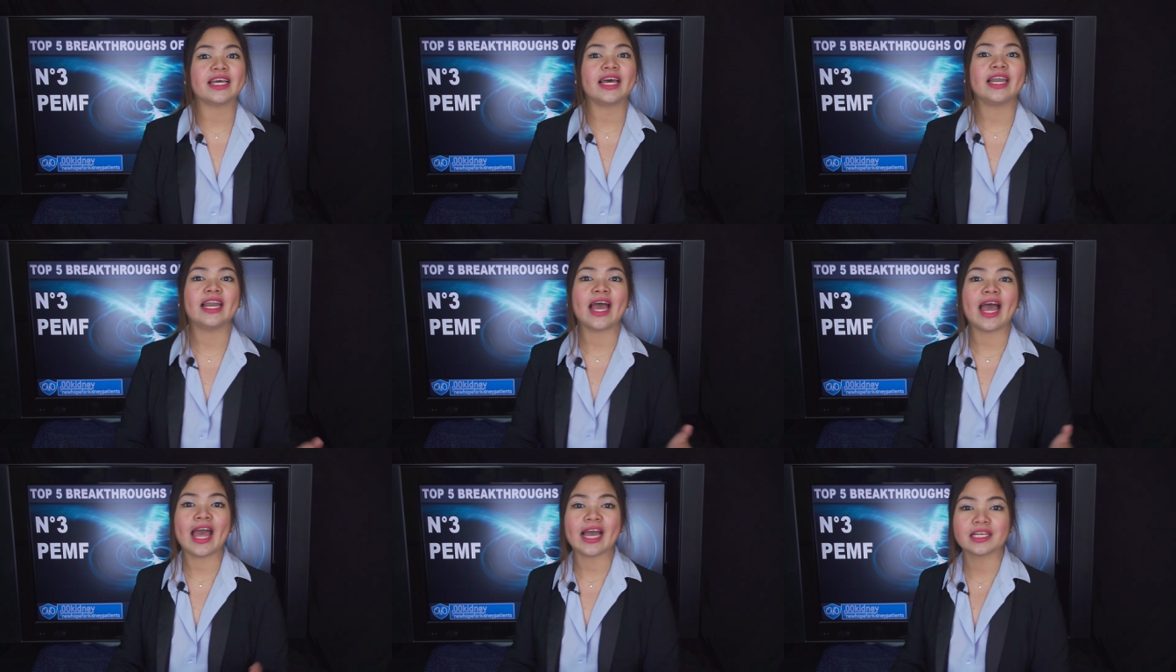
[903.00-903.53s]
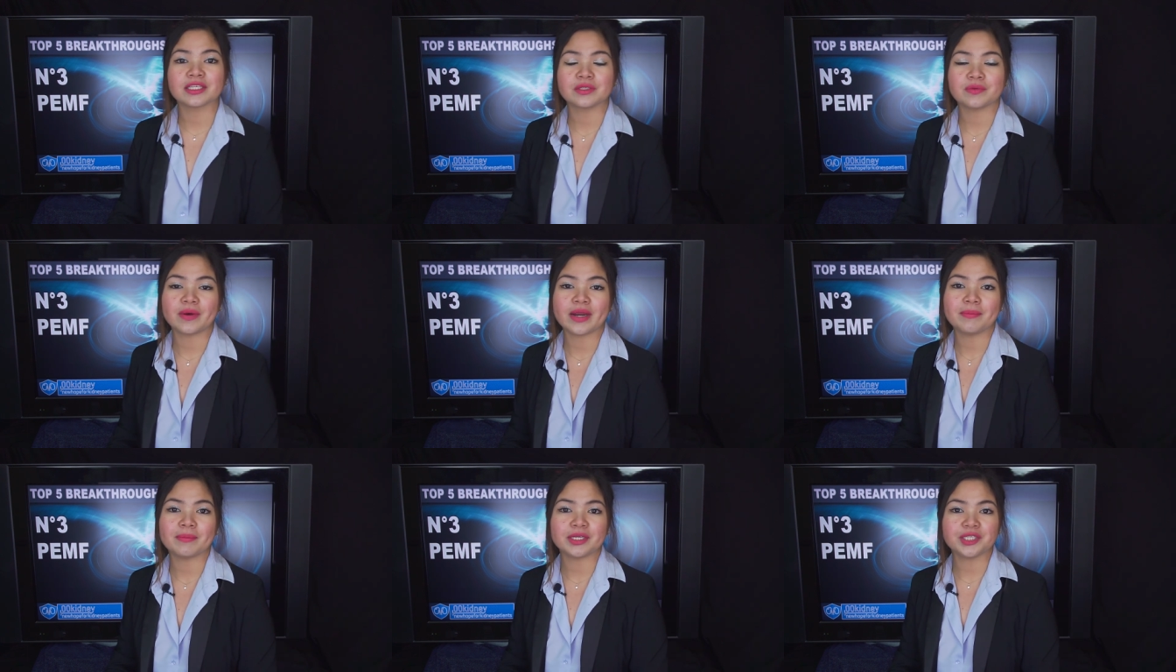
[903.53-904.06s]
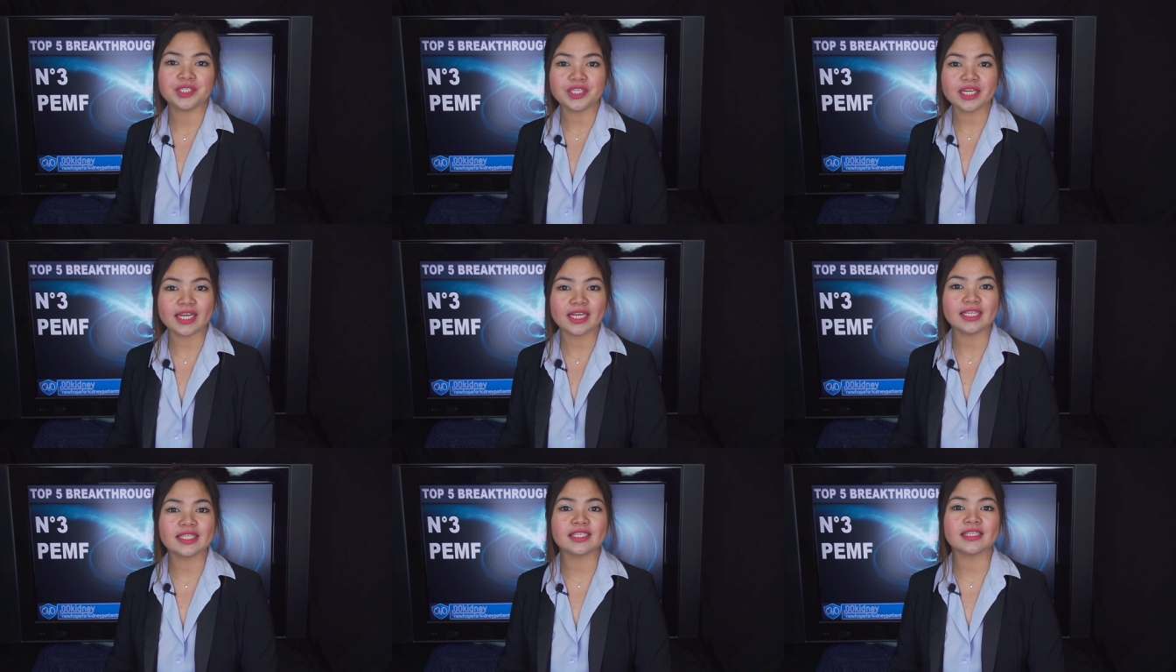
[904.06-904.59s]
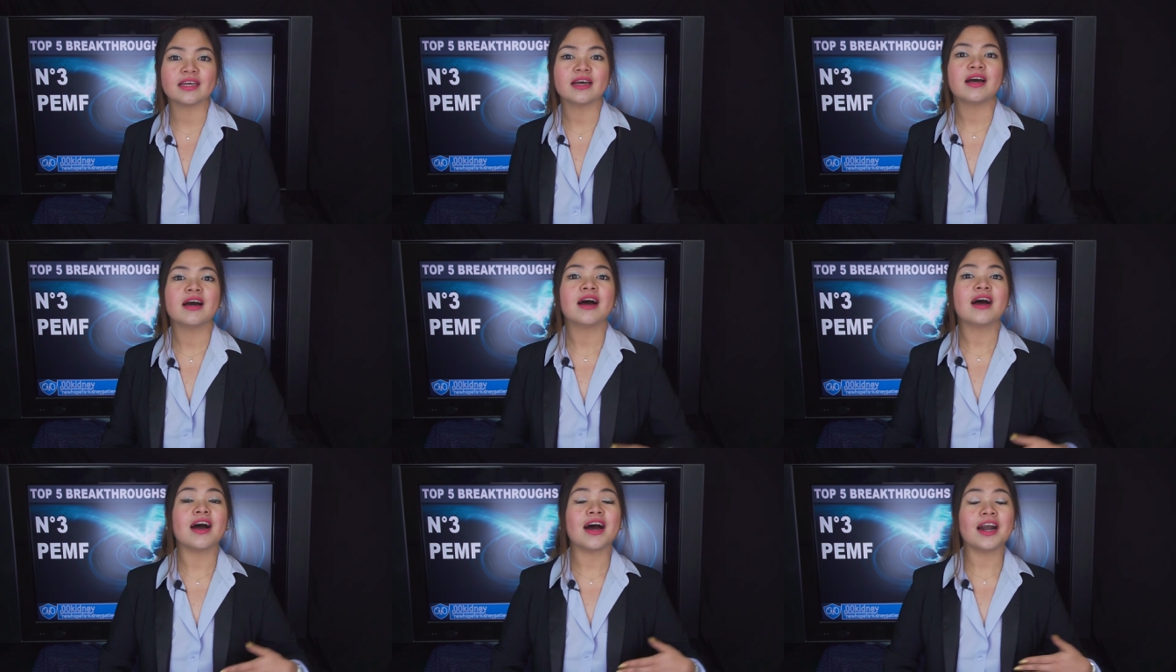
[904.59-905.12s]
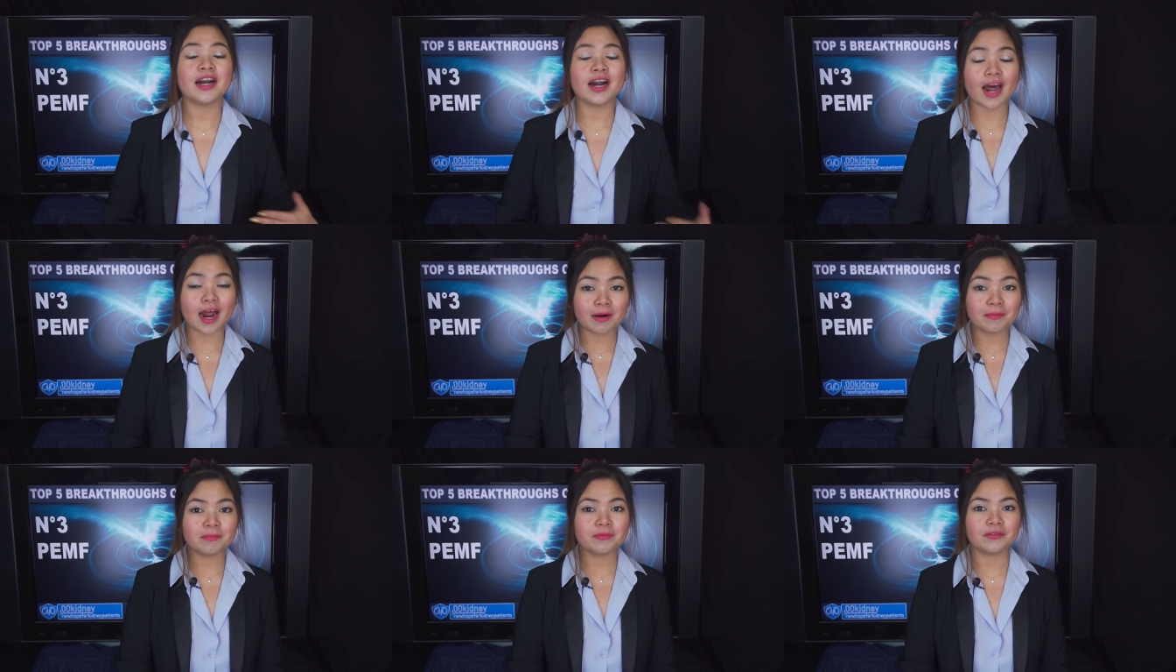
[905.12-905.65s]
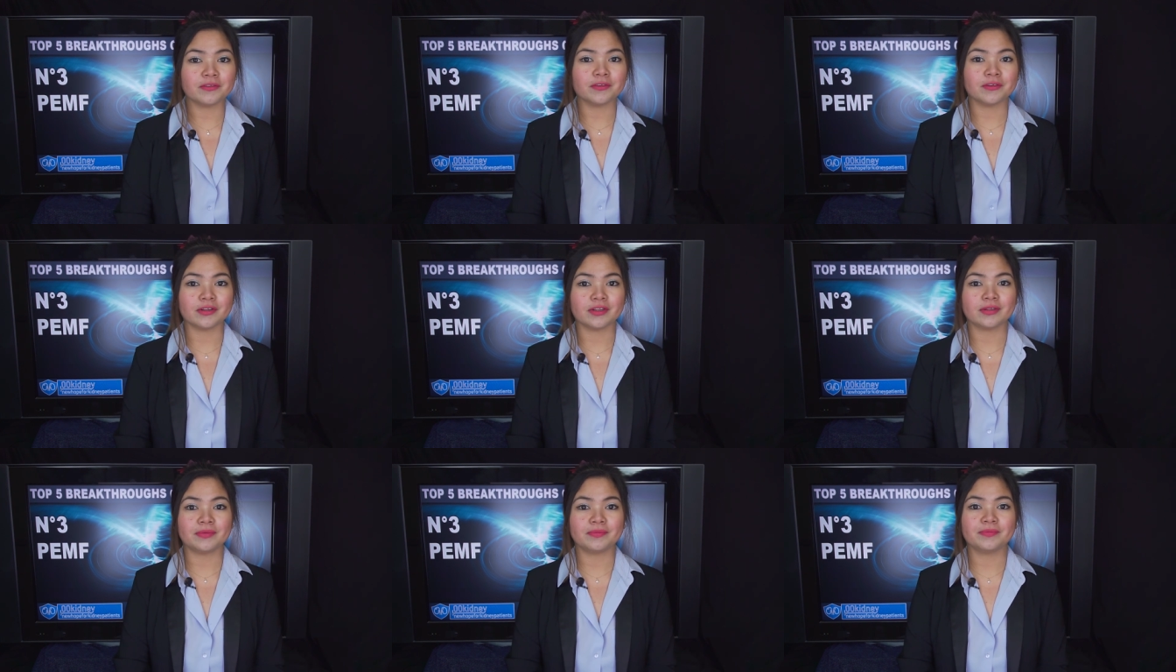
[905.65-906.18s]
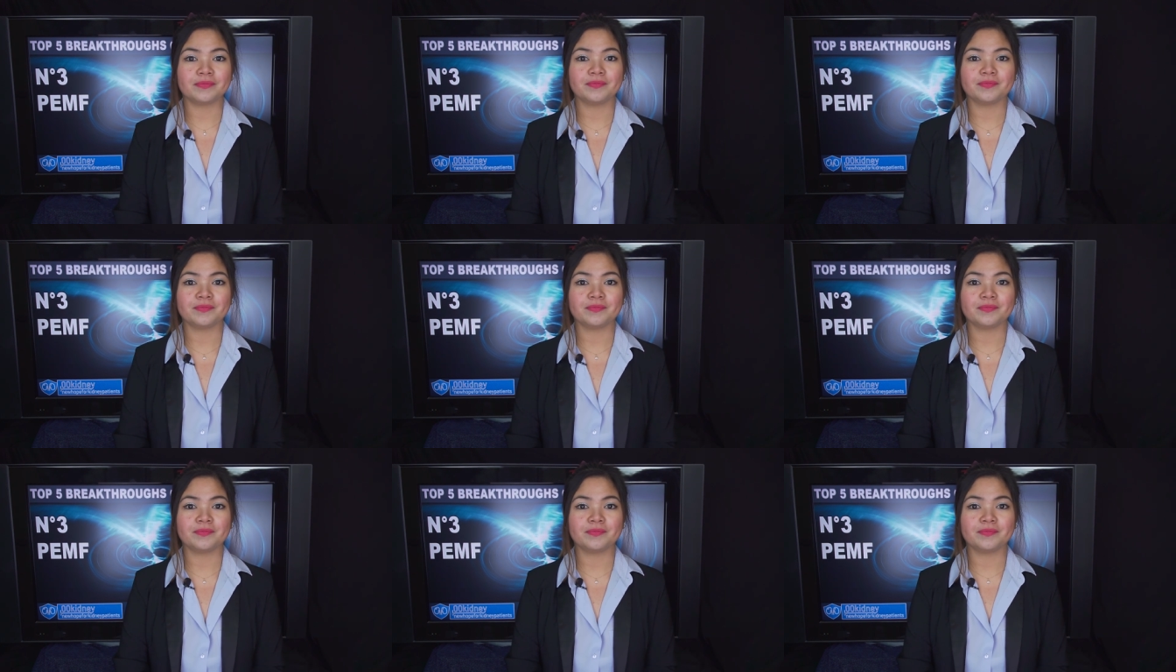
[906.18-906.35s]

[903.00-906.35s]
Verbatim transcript: and X ray machines, are harmful.